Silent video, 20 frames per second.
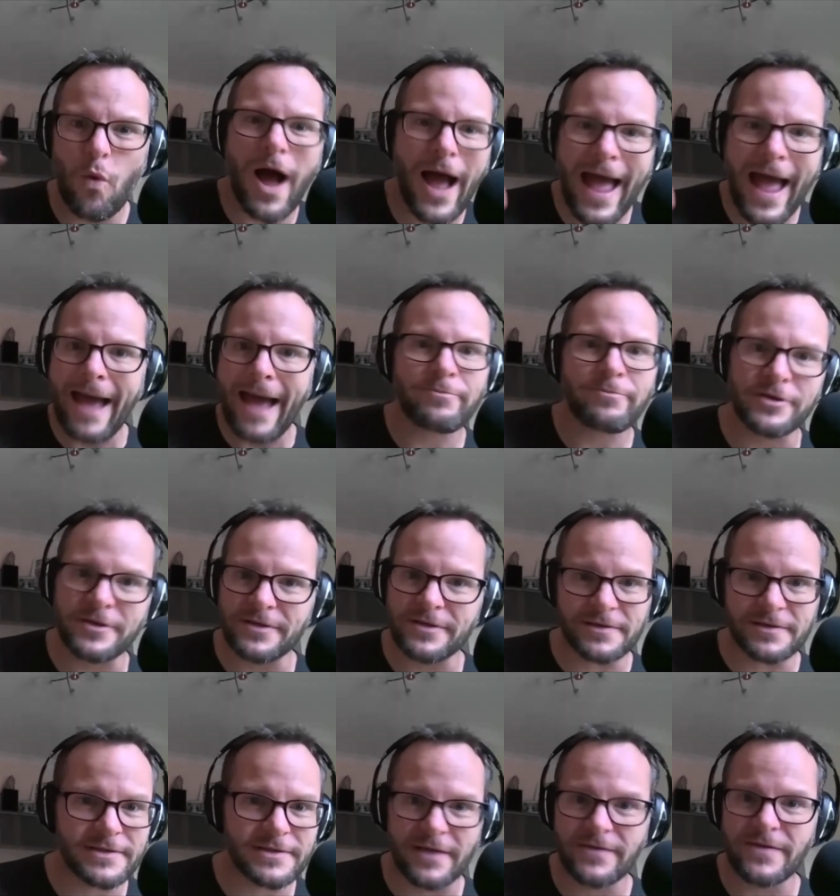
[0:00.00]

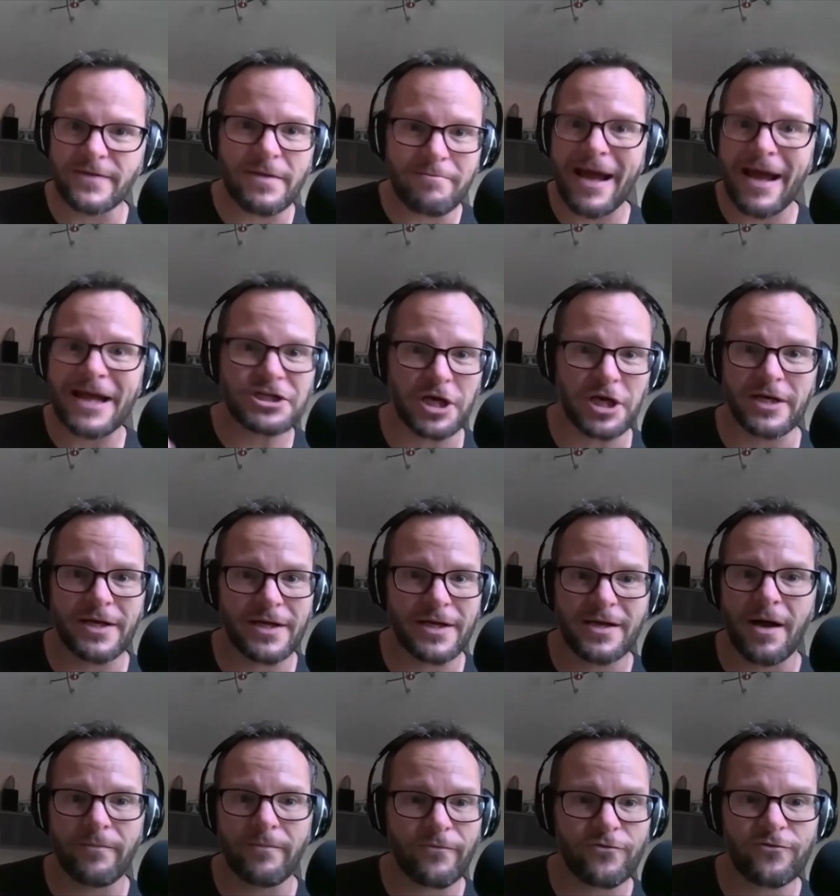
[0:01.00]
happens and the magic that
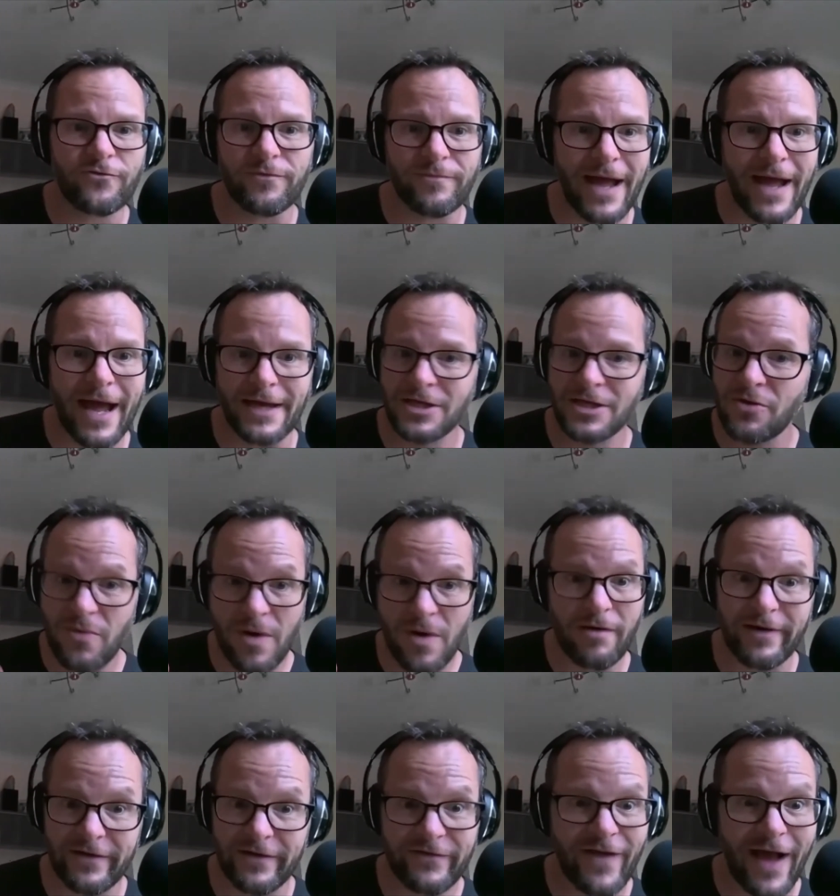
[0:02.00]
comes from that. You are
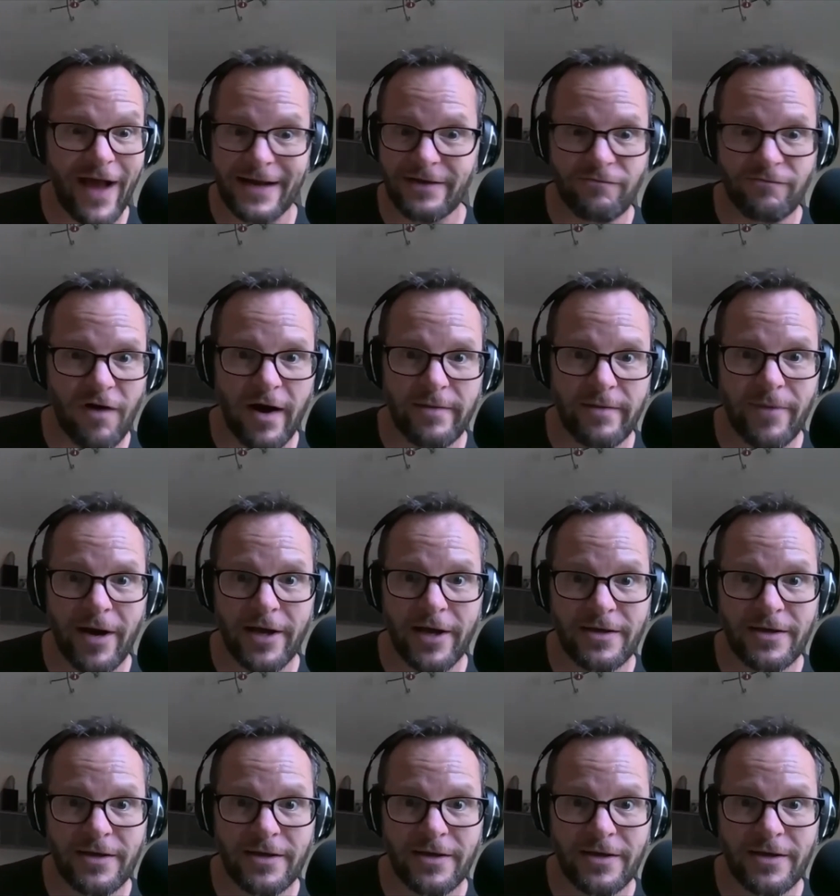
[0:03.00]
exactly right, Mike.